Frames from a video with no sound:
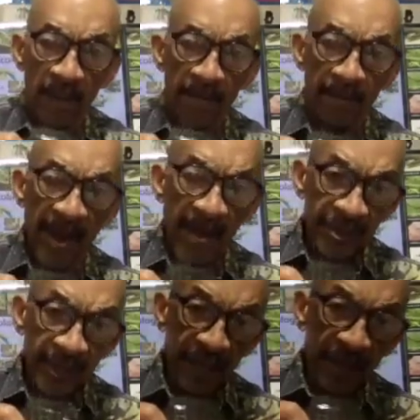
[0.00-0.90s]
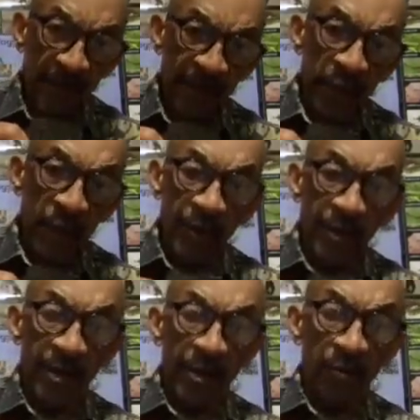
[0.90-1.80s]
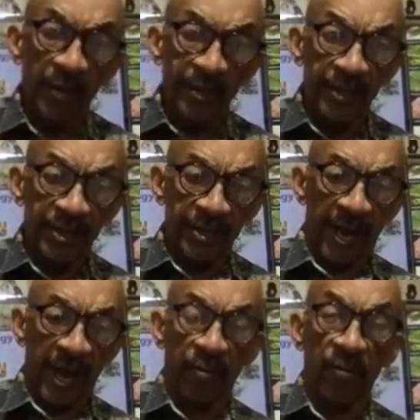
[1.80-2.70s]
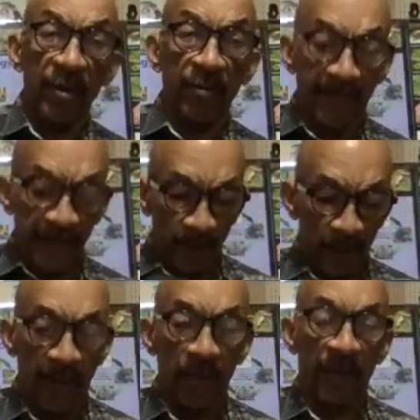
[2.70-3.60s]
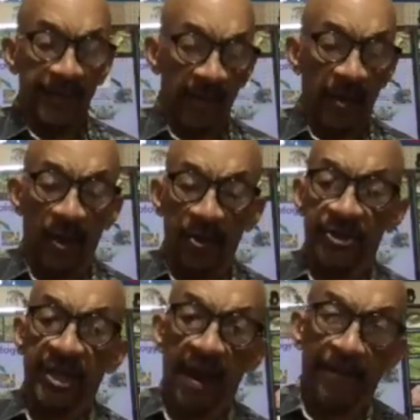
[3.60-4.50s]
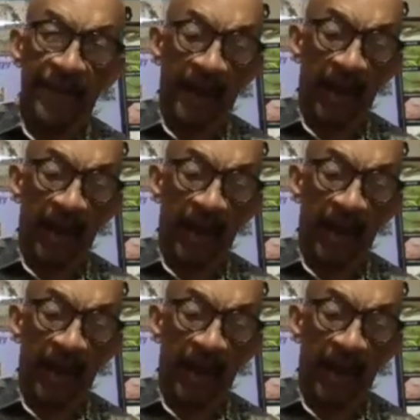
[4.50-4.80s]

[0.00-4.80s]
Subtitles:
Basically, if you were here with us today, we would be doing what they call sampling. I